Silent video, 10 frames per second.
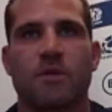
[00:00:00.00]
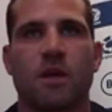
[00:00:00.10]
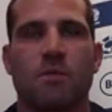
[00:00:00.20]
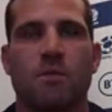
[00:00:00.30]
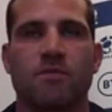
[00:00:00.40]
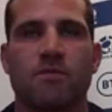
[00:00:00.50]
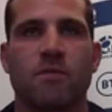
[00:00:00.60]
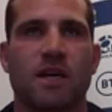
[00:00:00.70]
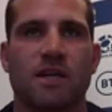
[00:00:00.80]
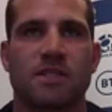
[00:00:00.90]
but for me
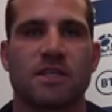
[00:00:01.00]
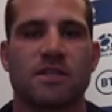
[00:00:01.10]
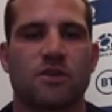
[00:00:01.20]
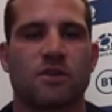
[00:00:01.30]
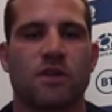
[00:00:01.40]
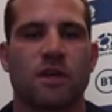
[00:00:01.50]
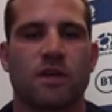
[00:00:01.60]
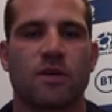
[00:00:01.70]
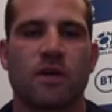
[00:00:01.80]
I see it as a good thing.